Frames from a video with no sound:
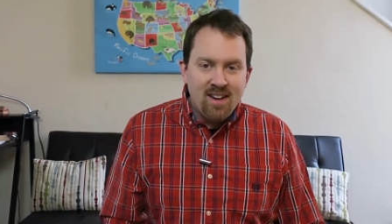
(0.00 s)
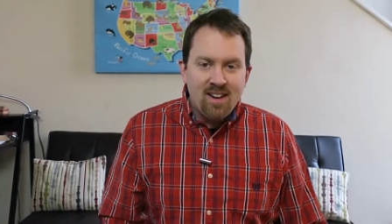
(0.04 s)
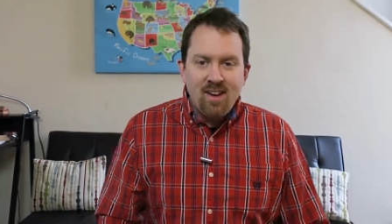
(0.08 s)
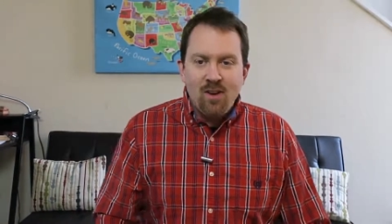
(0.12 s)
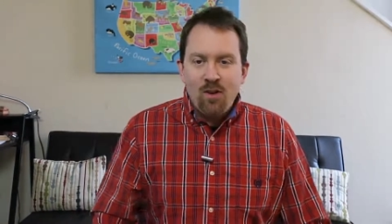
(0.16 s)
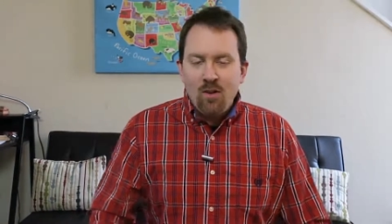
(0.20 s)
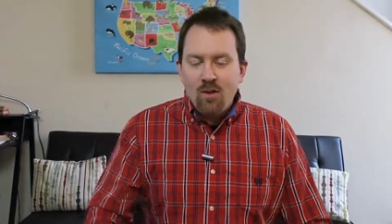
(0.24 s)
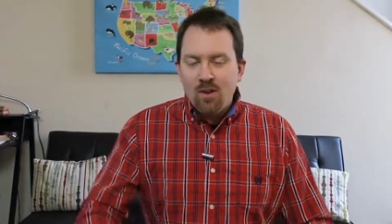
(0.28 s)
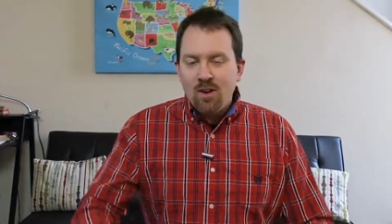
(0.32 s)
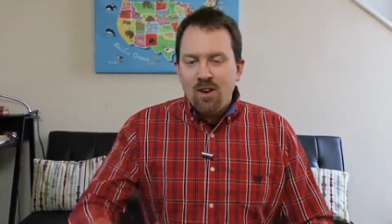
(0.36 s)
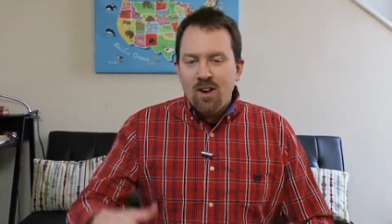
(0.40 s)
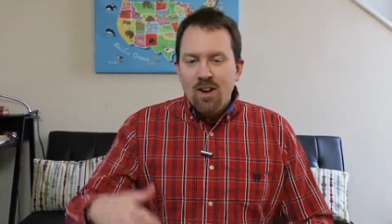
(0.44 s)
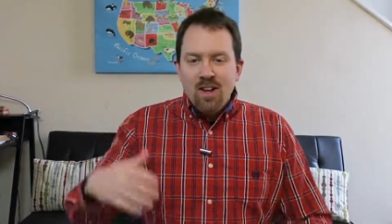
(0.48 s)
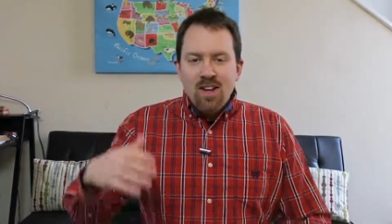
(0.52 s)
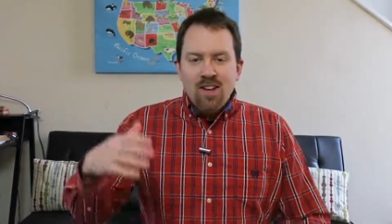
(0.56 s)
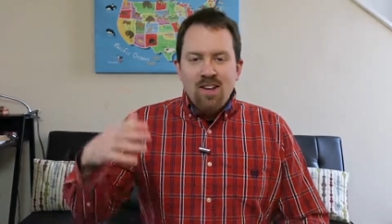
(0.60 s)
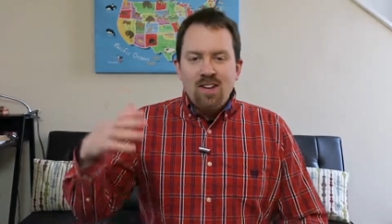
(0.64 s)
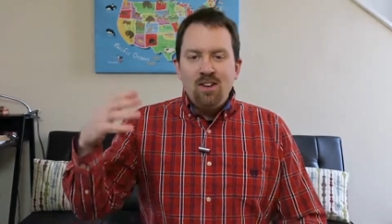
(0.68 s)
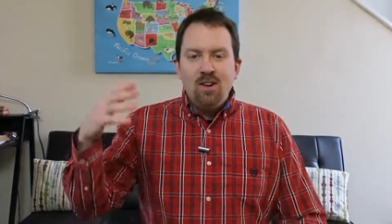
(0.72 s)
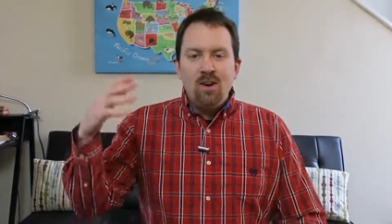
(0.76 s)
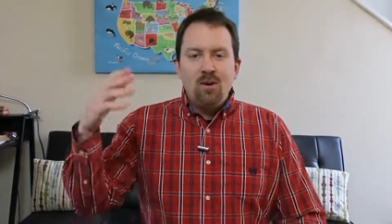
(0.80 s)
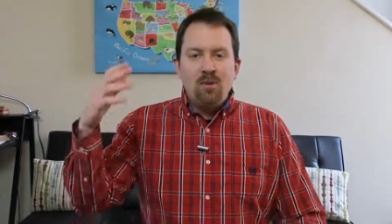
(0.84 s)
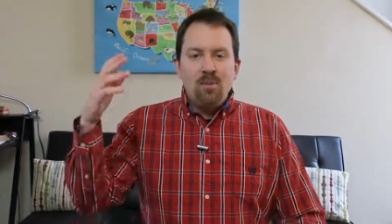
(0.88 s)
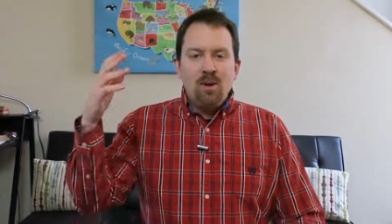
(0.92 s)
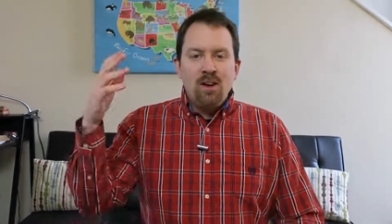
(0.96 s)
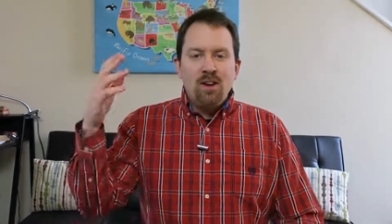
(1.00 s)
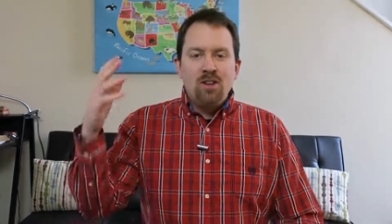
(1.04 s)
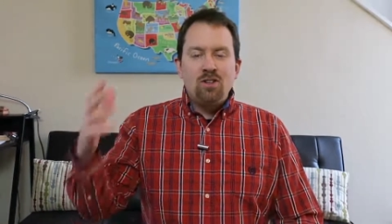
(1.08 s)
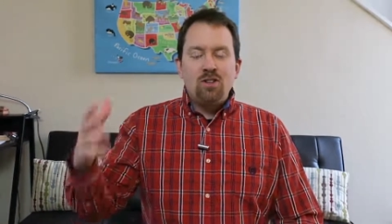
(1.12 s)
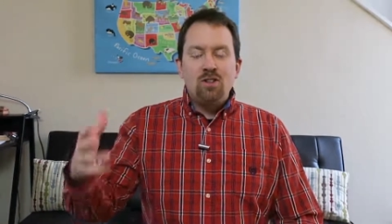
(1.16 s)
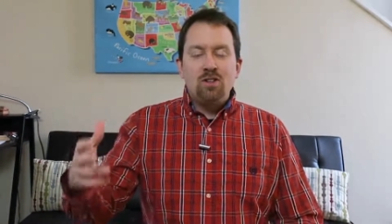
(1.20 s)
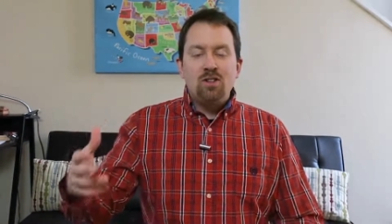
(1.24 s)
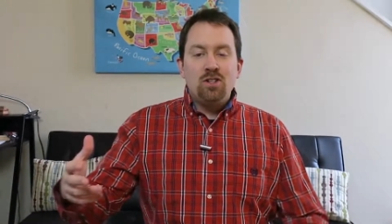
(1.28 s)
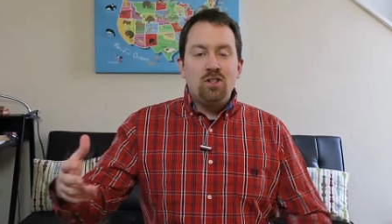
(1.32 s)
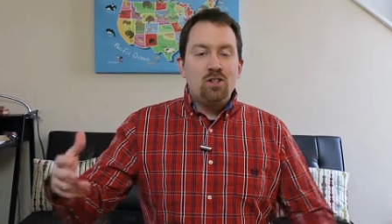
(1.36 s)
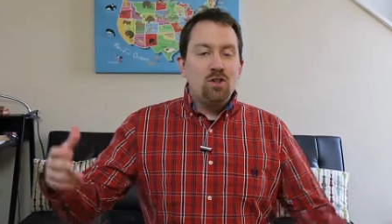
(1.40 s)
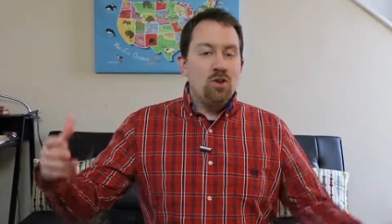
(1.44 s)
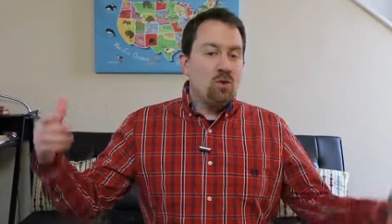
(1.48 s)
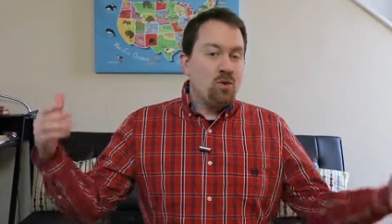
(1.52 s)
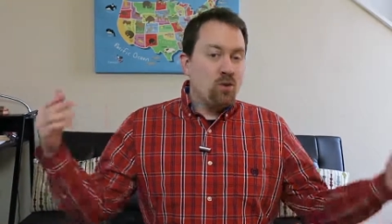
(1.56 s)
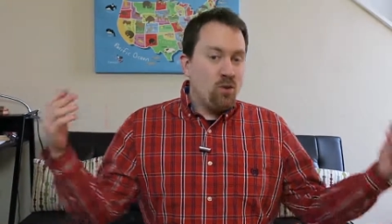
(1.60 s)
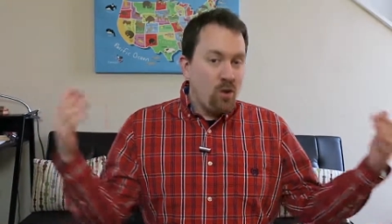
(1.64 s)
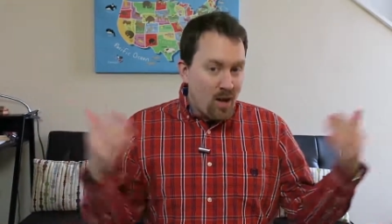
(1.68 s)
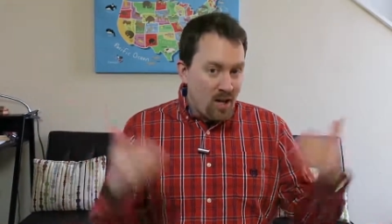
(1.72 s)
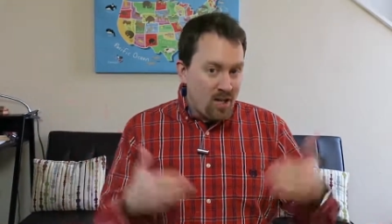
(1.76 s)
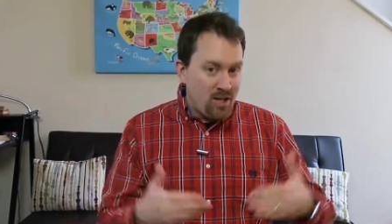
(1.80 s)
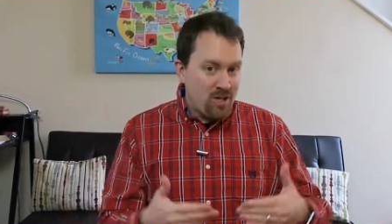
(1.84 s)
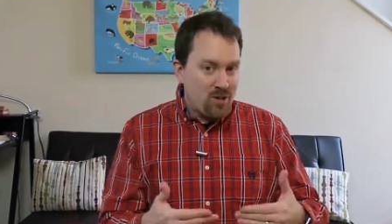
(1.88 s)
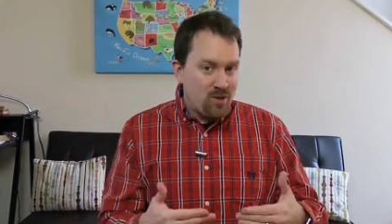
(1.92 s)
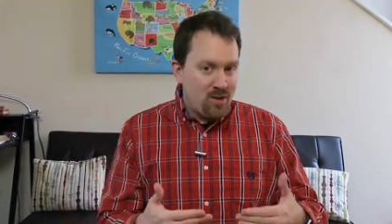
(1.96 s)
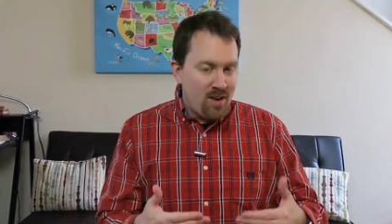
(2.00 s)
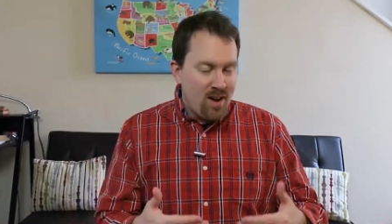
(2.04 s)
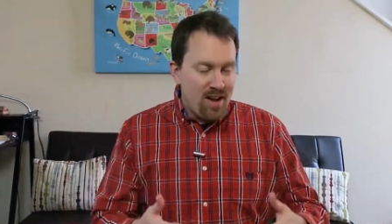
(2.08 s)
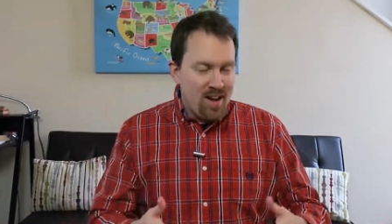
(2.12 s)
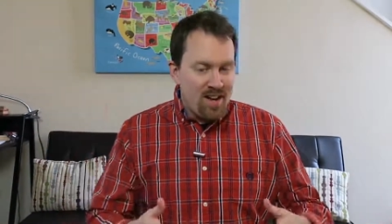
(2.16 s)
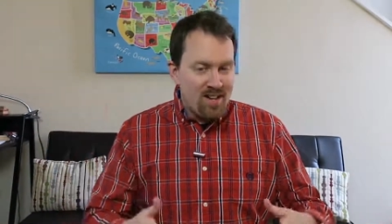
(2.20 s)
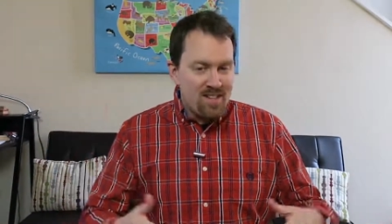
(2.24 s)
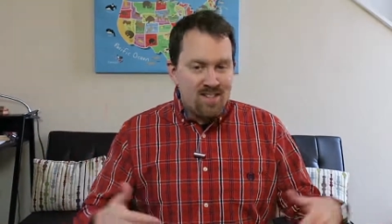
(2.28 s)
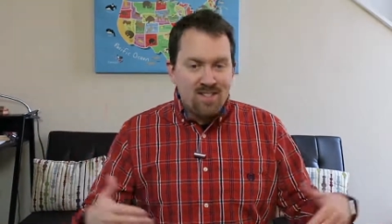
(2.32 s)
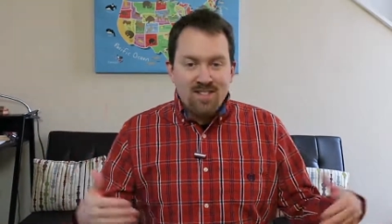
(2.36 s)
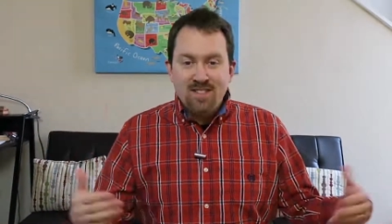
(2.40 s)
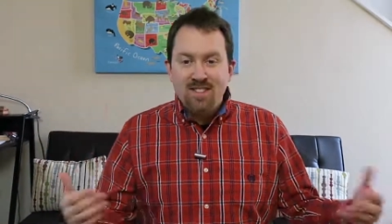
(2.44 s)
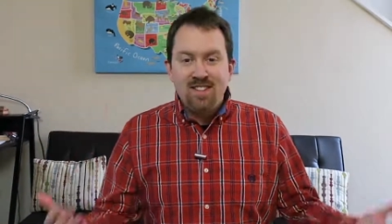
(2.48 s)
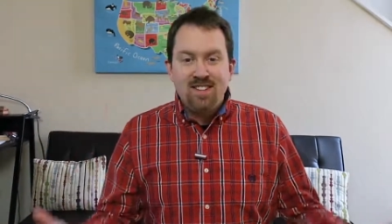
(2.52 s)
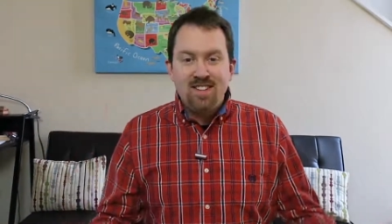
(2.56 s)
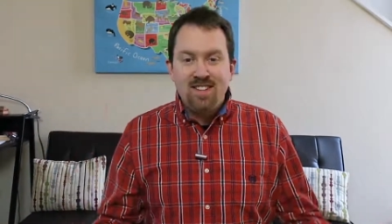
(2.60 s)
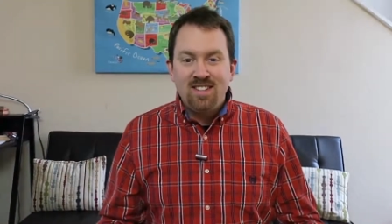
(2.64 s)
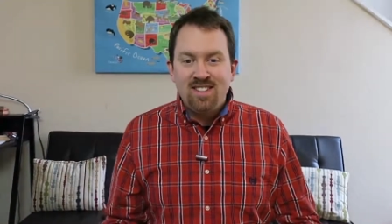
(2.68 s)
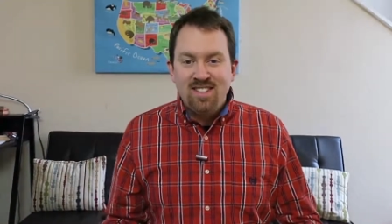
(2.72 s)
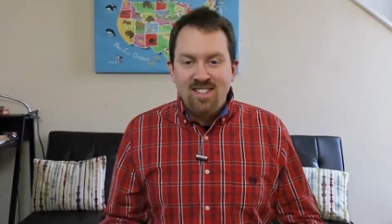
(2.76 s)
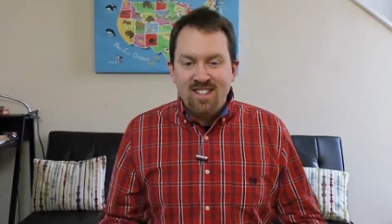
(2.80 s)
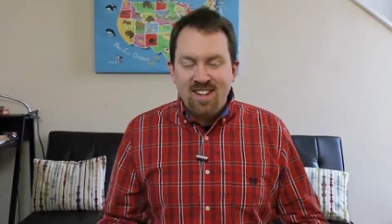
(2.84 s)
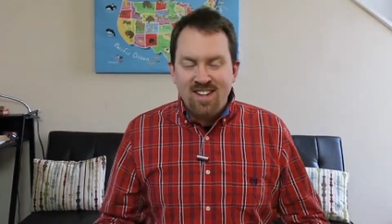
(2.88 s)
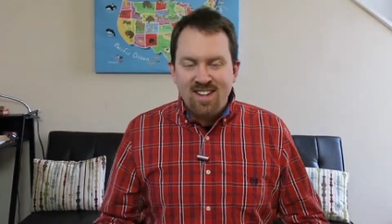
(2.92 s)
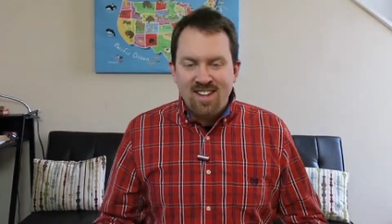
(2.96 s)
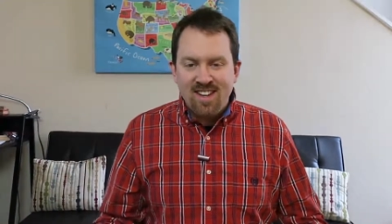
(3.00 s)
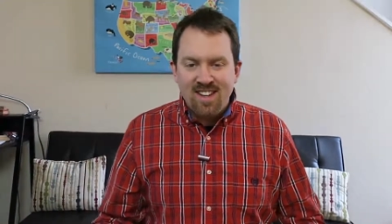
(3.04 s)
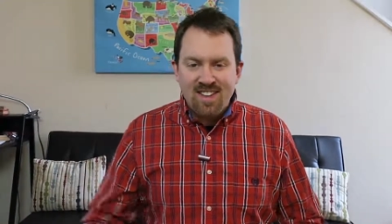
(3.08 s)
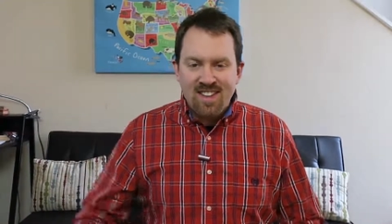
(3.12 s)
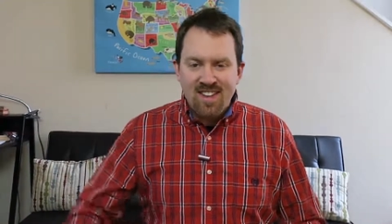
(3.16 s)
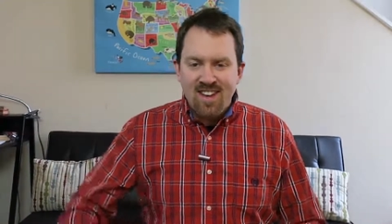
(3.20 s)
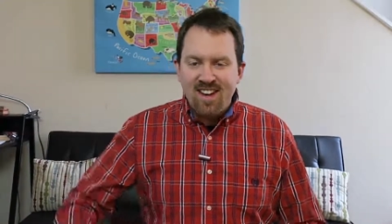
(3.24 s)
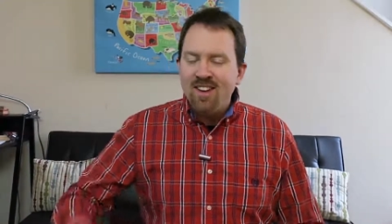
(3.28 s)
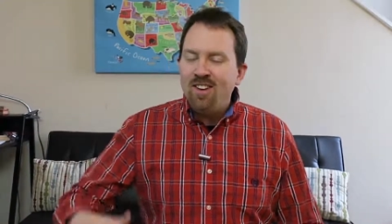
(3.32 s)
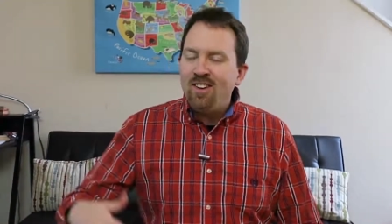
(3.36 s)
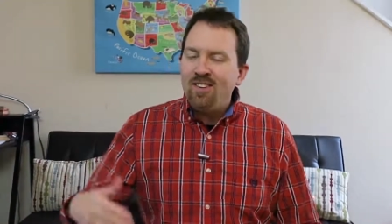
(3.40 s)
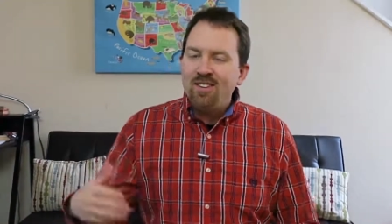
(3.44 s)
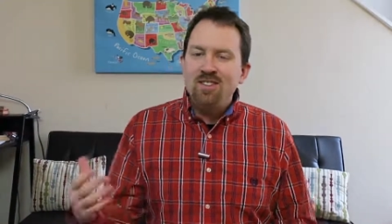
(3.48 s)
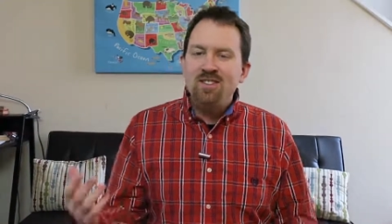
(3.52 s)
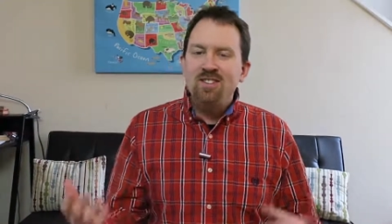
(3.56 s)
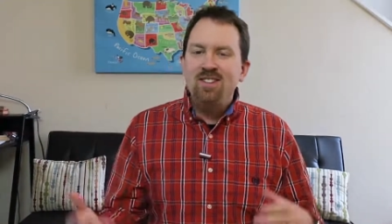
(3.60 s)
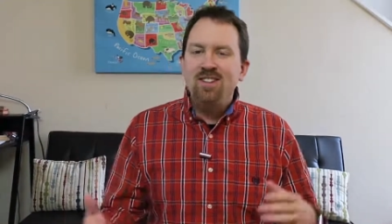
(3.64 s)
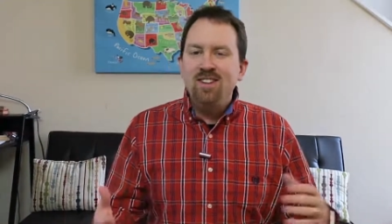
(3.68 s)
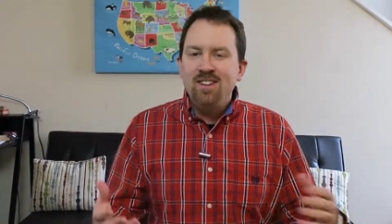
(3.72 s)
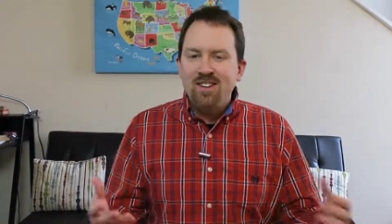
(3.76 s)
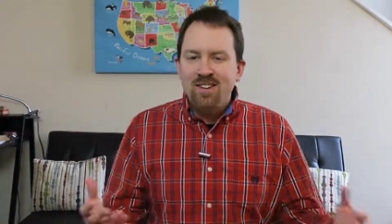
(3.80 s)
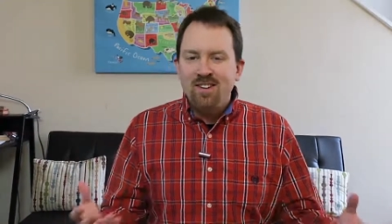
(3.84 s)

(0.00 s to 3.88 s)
Or, you know, make sure that you don't cross your eyes because they'll get stuck like that. All those